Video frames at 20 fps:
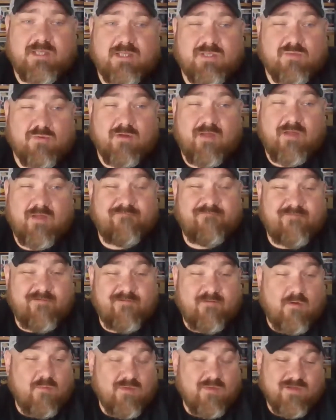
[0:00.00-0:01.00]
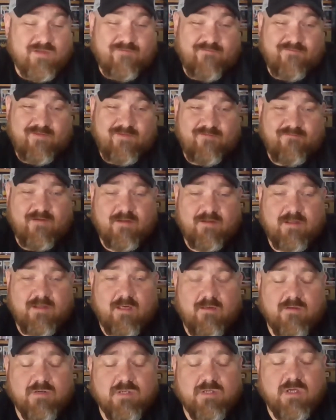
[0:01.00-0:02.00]
So we're at fi almost
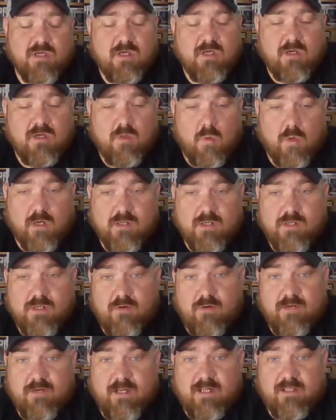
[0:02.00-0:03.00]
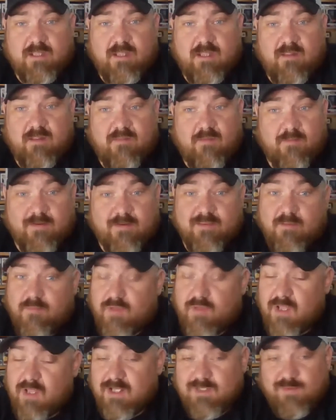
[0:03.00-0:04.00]
$55 we're going to donate at the end of the month.
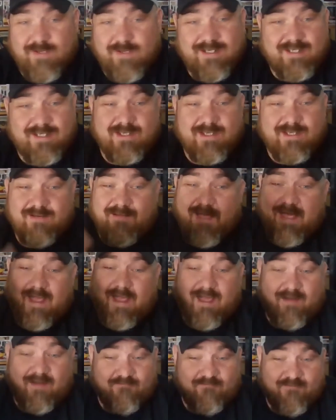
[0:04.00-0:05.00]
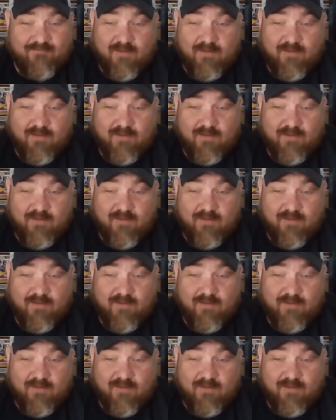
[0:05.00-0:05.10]
Plus, we still have